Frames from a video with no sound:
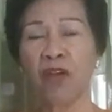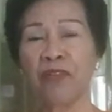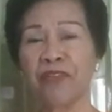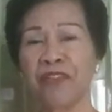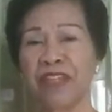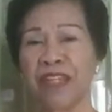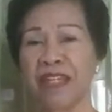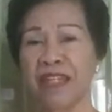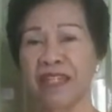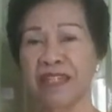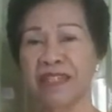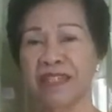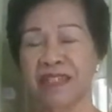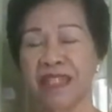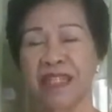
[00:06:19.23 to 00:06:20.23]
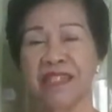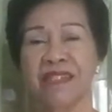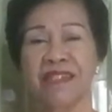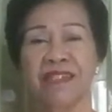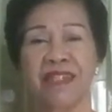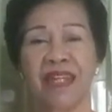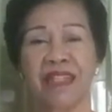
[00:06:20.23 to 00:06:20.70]
coffee is
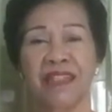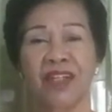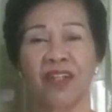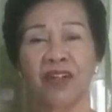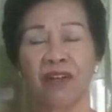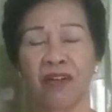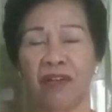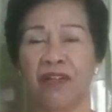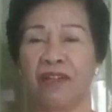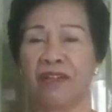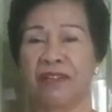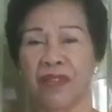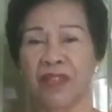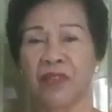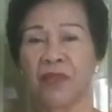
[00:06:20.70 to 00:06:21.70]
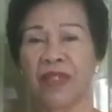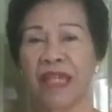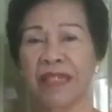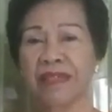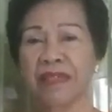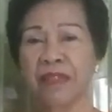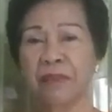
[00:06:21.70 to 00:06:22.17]
inside the colon, you